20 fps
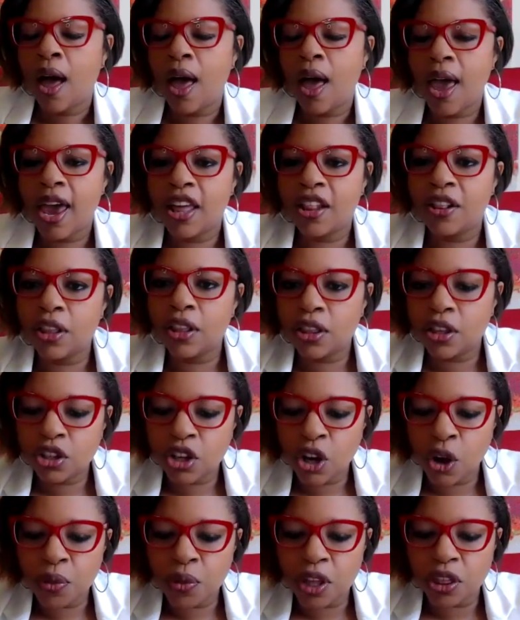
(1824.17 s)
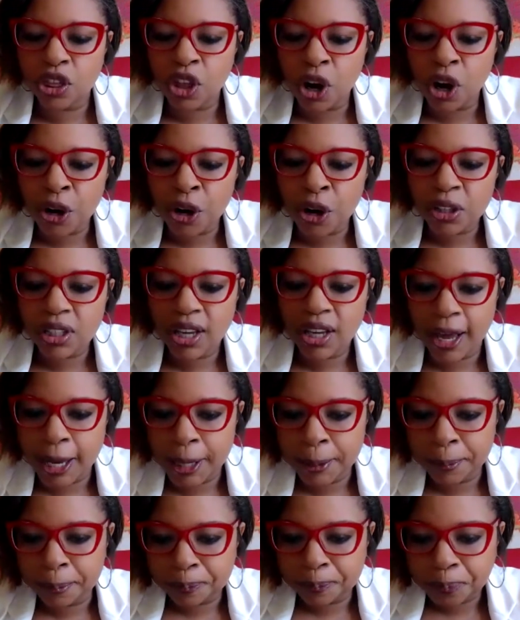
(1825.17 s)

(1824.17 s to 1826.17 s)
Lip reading: And so the third tip